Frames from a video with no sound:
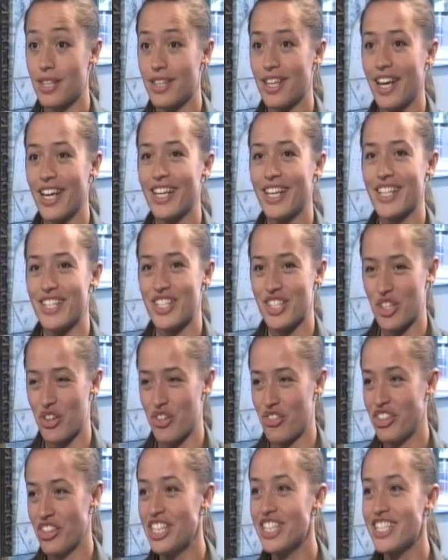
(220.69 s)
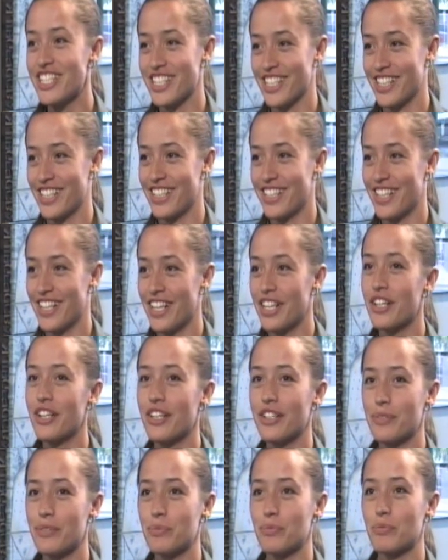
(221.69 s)
I guess the region, and
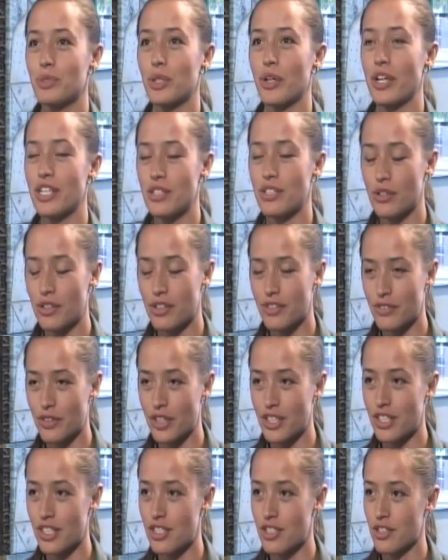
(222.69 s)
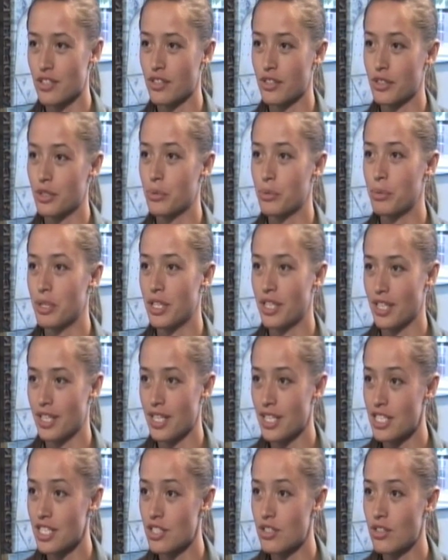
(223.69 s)
um, so I sort of understood a little bit of the
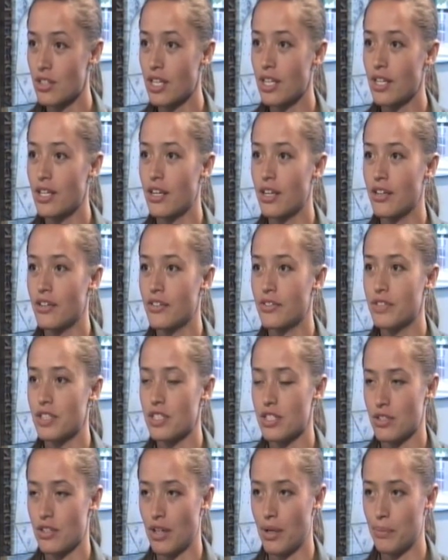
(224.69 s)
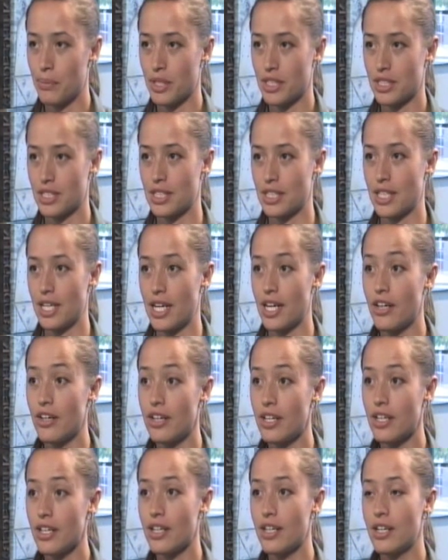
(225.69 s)
history of the ceramics in the
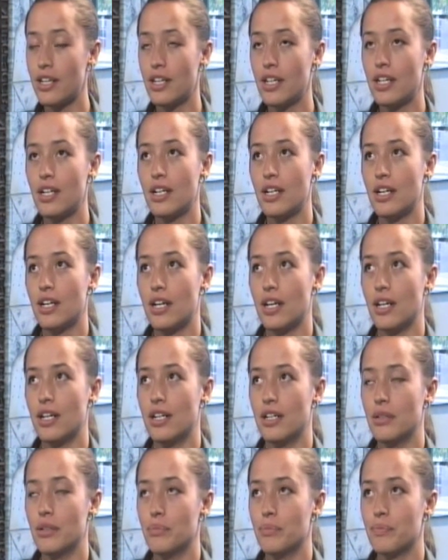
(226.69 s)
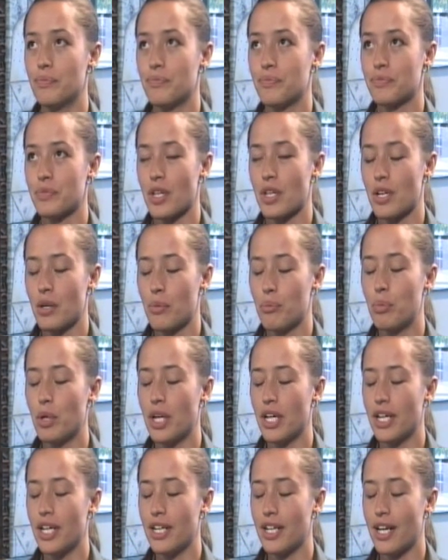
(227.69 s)
area, um,
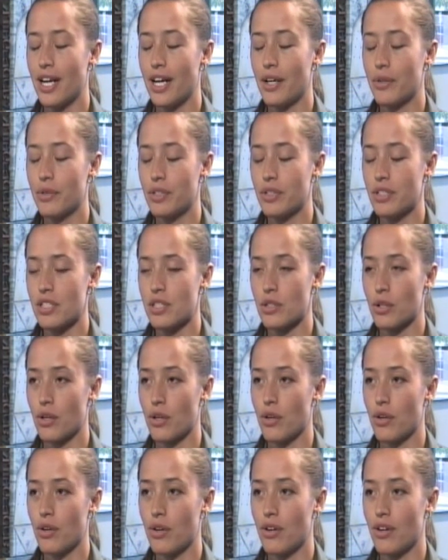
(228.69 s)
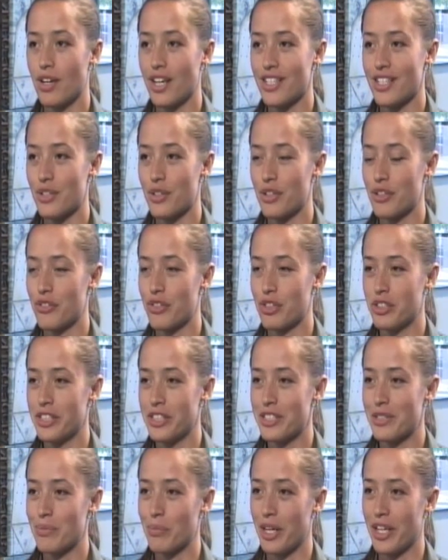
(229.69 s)
but I was I sort of
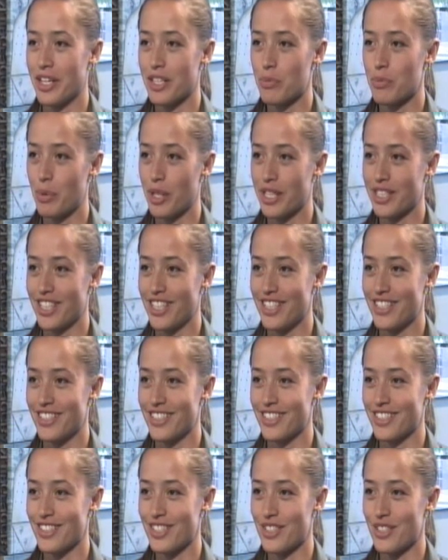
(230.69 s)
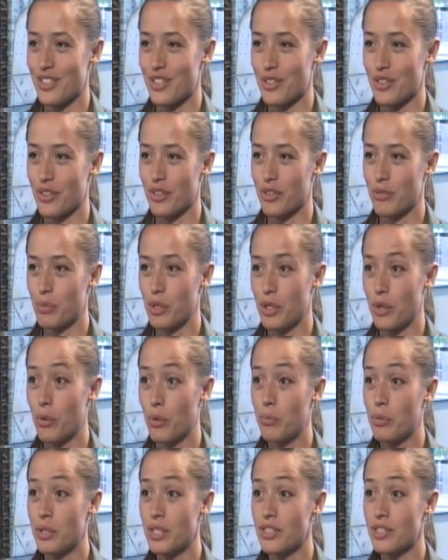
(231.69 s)
released my expectations to sort of be
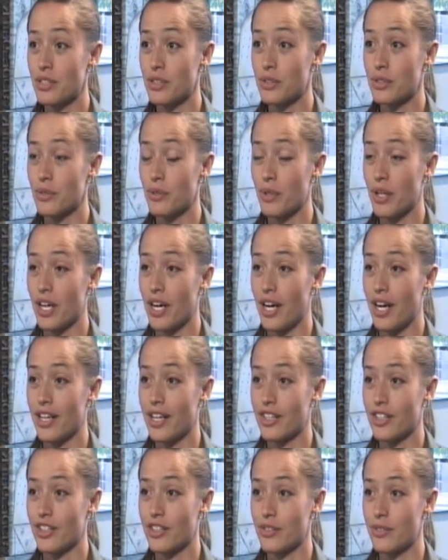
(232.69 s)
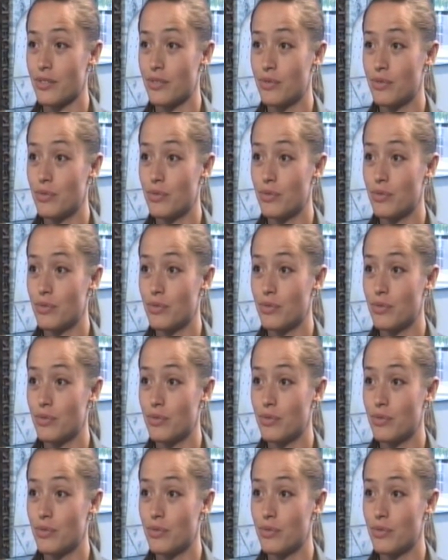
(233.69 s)
open to what I could